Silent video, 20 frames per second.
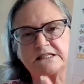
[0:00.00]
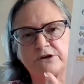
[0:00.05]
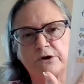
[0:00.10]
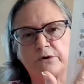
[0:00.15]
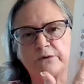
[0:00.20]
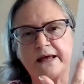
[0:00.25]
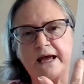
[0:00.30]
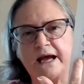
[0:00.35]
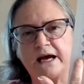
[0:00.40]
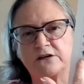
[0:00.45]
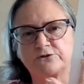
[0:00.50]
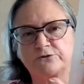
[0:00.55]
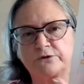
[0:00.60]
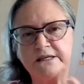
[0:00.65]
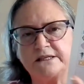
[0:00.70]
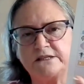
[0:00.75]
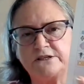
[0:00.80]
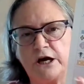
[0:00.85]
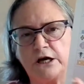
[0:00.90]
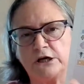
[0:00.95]
So they
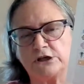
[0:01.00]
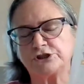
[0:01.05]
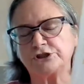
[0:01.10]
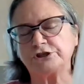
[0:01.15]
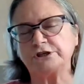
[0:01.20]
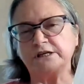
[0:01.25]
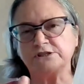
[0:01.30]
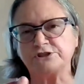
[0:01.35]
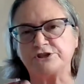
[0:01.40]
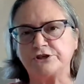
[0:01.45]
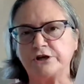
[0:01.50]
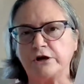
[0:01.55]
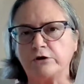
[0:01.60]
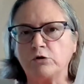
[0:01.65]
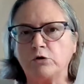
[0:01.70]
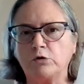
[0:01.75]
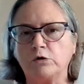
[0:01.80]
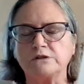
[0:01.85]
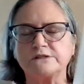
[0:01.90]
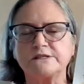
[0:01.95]
actually touch and
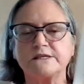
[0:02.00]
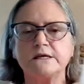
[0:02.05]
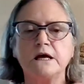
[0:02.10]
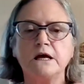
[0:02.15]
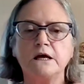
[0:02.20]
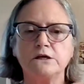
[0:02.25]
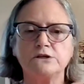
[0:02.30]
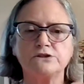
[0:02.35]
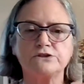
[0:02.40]
share holes.